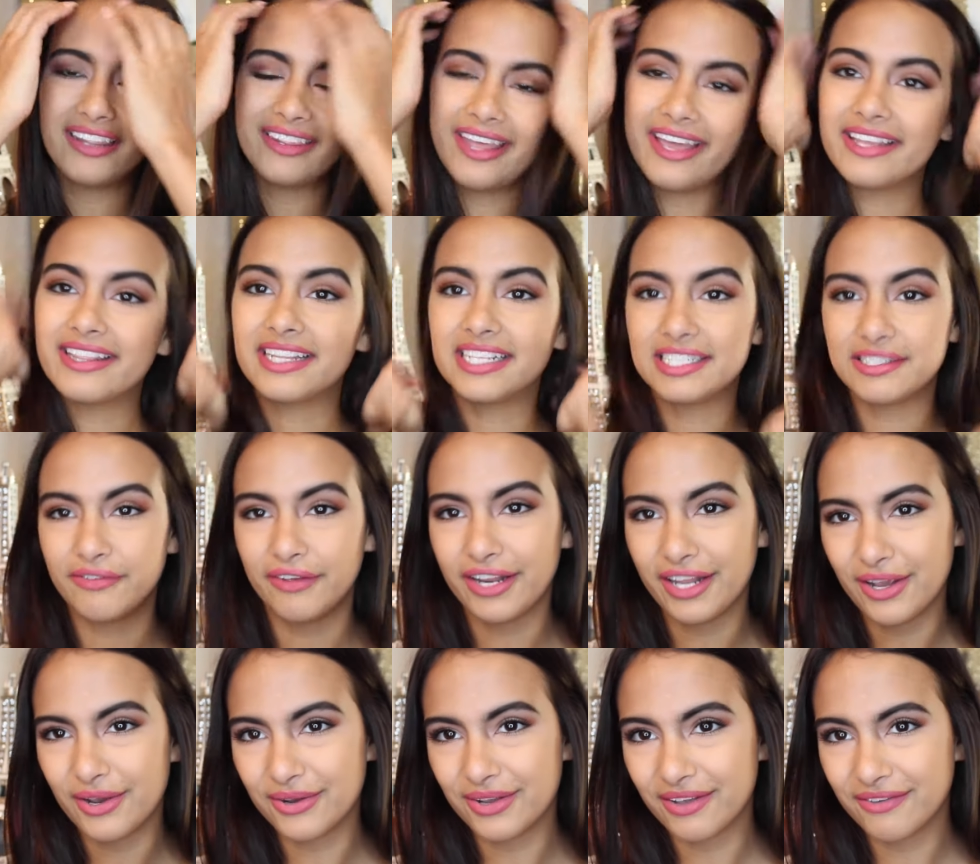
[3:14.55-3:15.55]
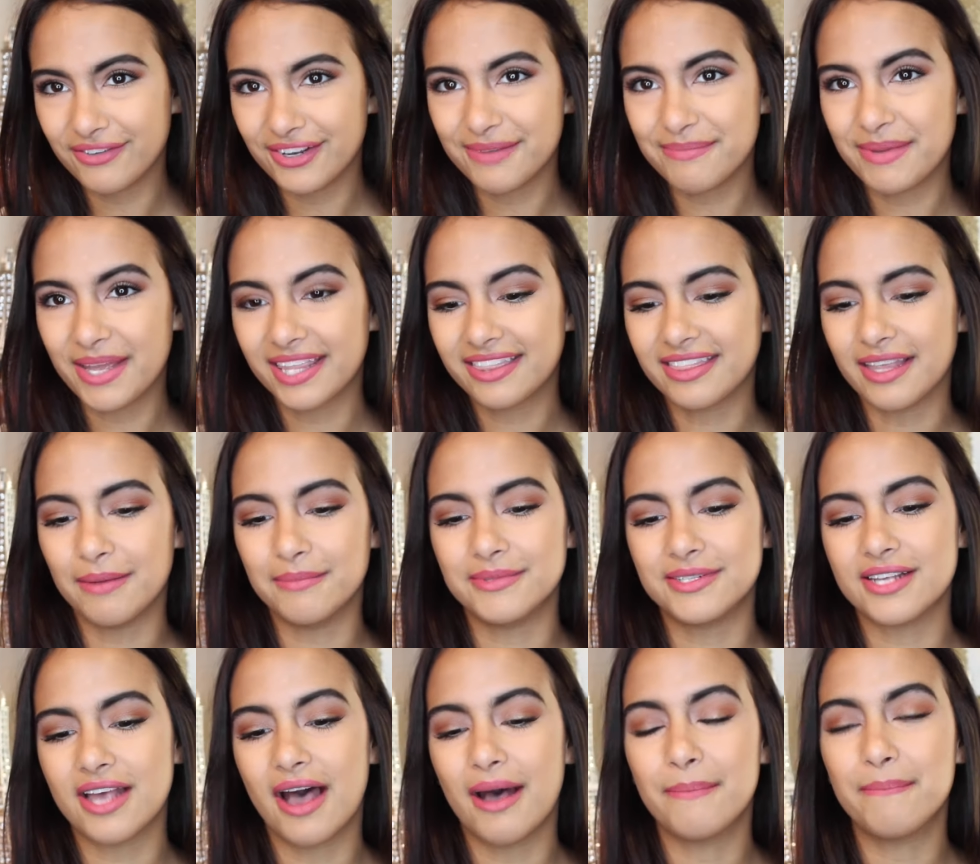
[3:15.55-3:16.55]
like this video, give it a big
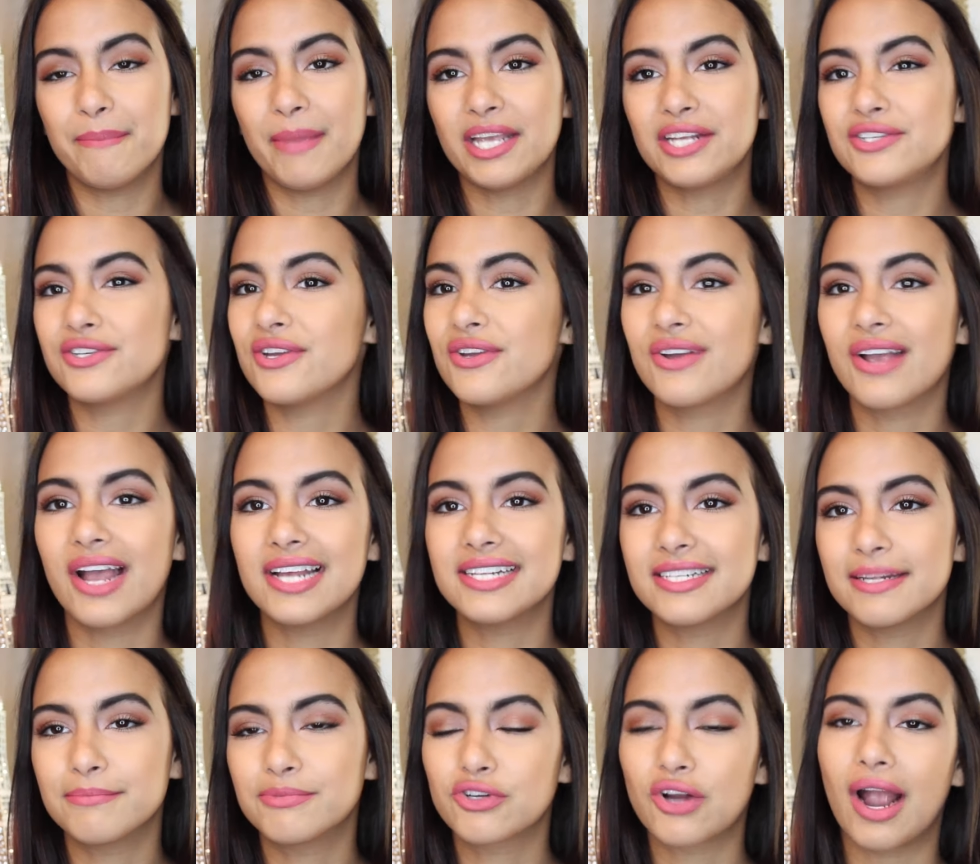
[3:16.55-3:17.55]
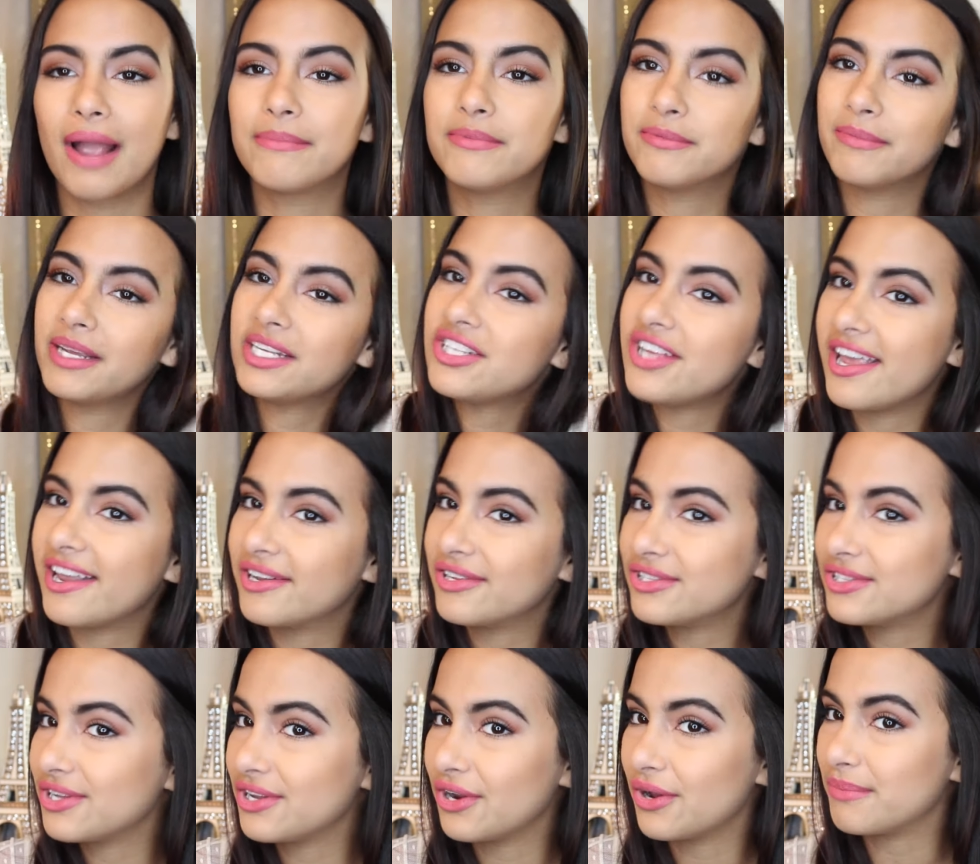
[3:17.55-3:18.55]
thumbs up, make sure you guys subscribe to my channel
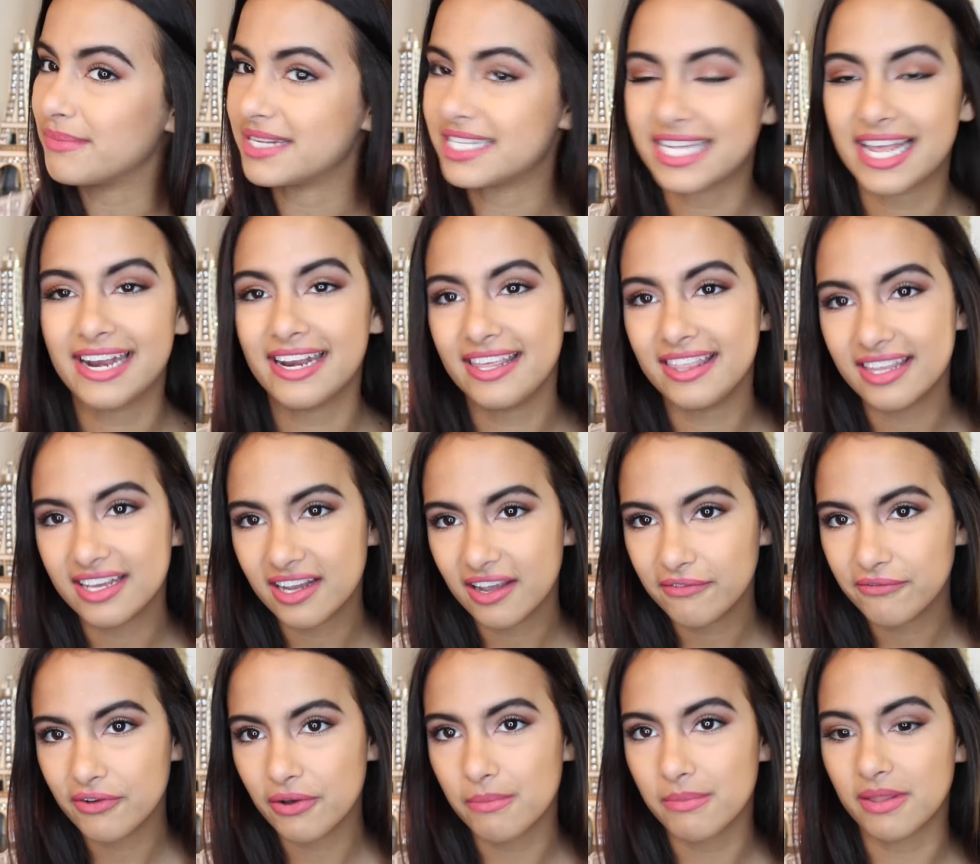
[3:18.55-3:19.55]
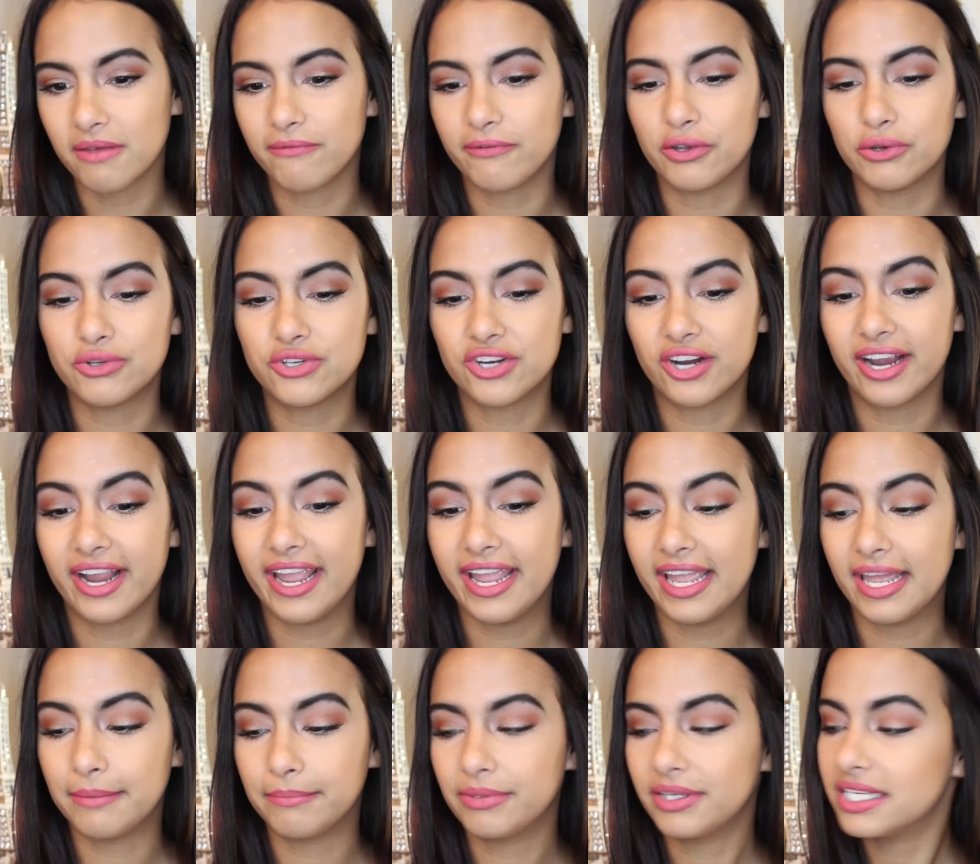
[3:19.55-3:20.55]
so you don't miss anything I film in the future,
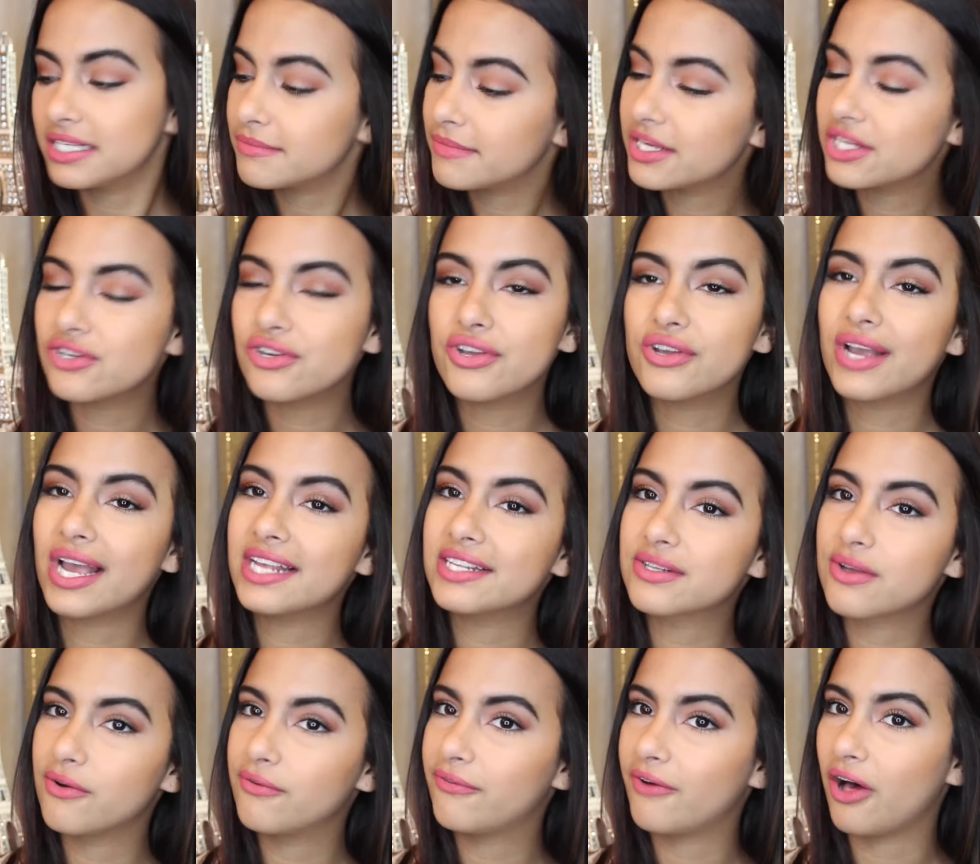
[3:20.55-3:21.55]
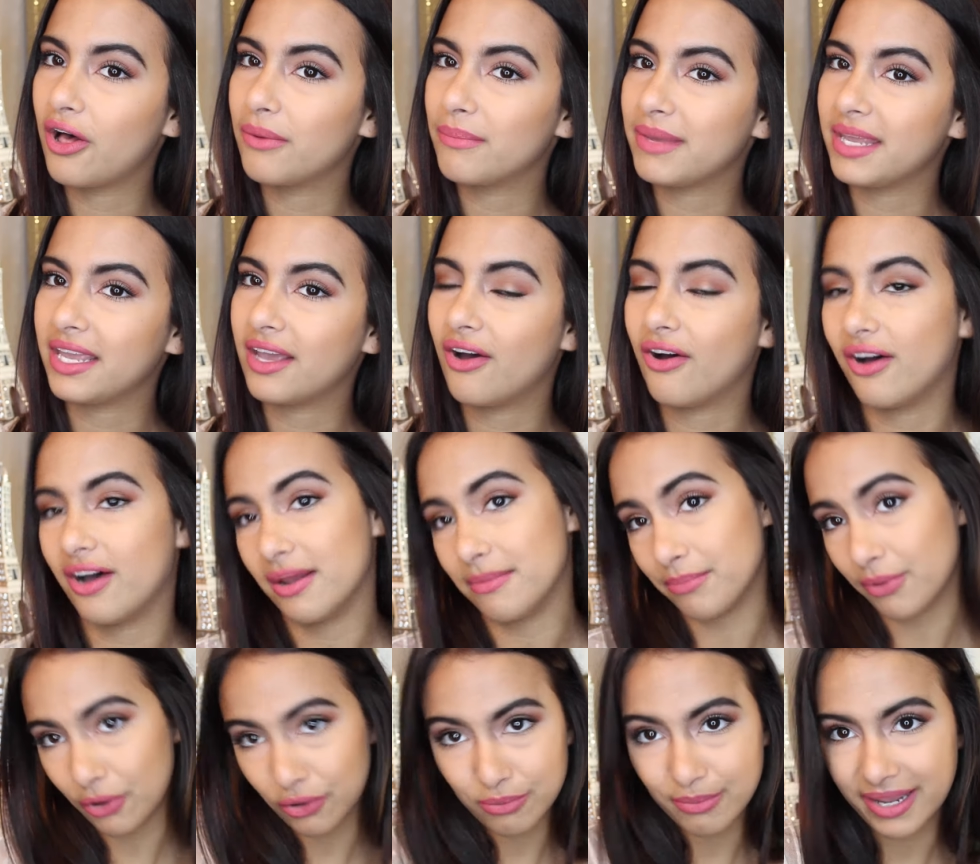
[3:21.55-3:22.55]
and please make sure you guys go follow me on
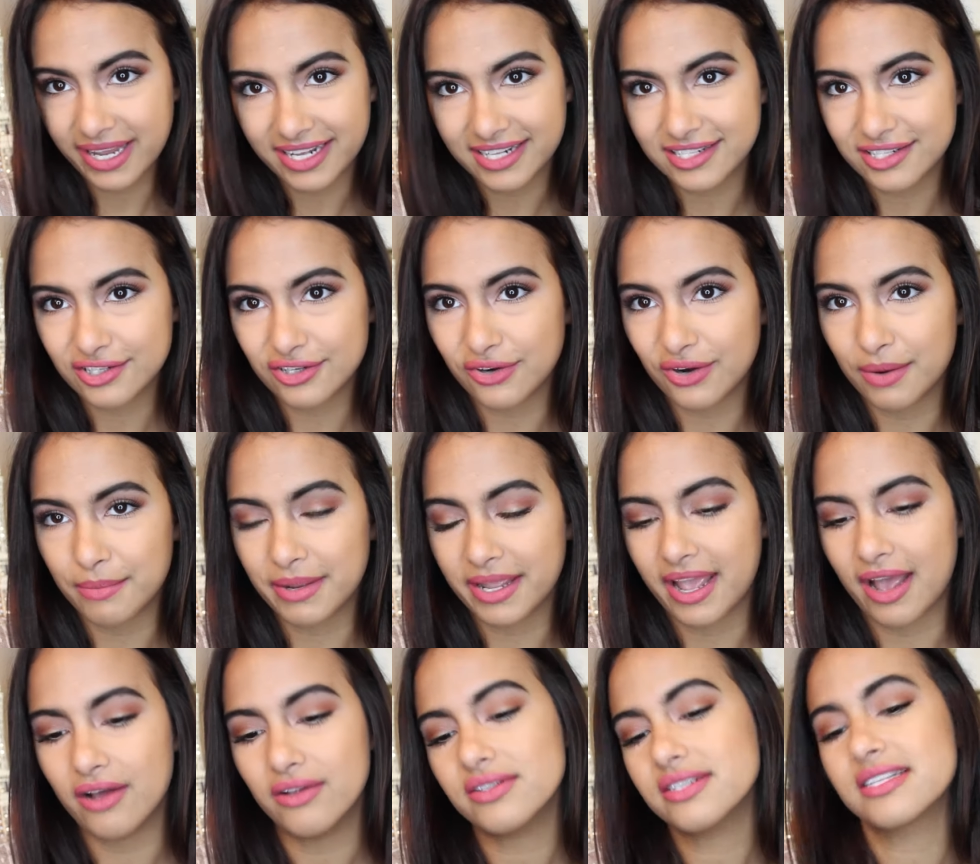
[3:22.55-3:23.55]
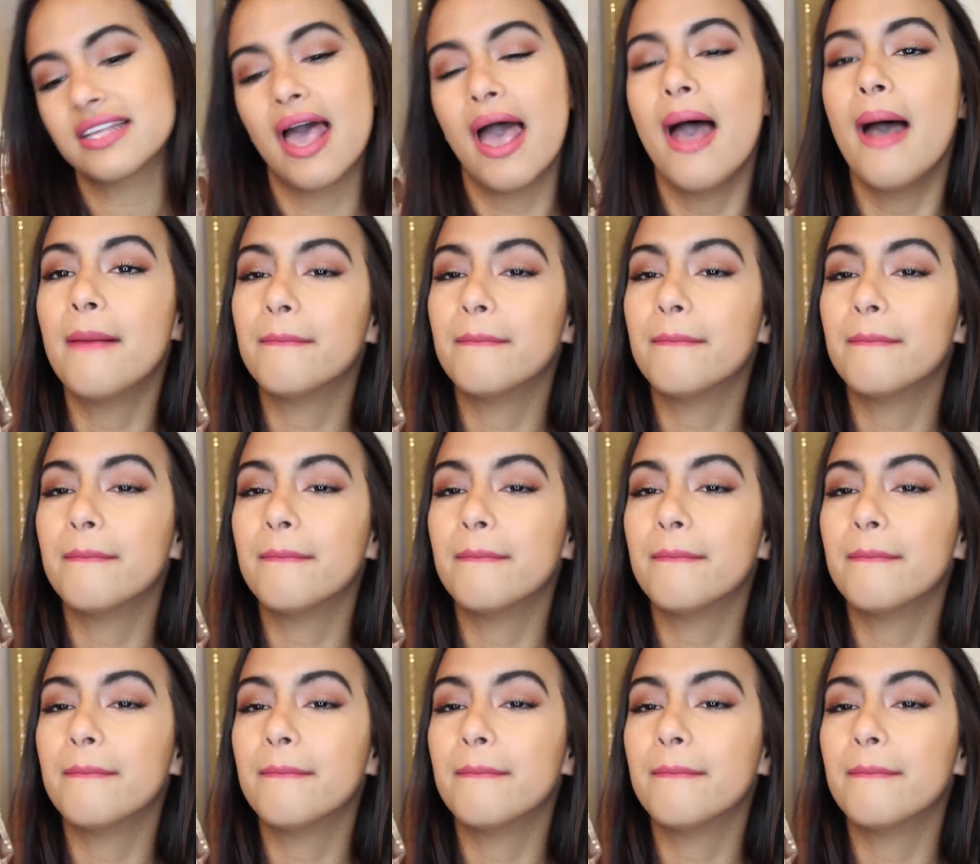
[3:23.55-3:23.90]
both my Instagram accounts,